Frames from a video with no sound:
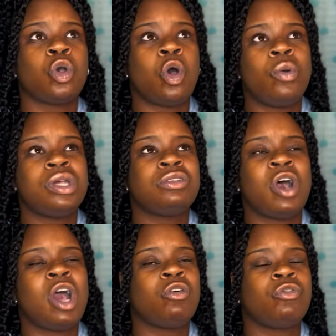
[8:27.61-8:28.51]
You're always
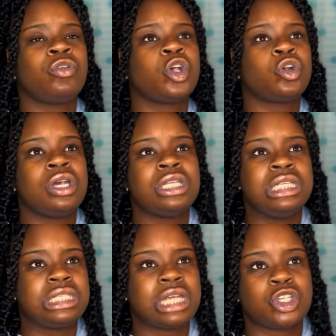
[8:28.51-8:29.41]
viral for the
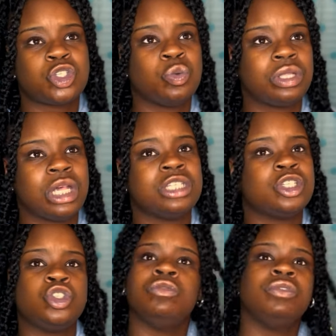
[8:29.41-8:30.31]
crazy sexual things
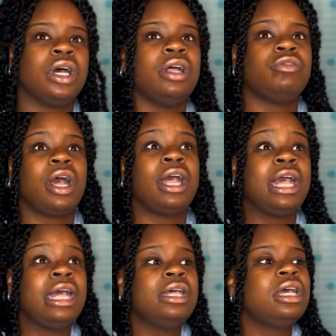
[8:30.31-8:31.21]
that you've done, right?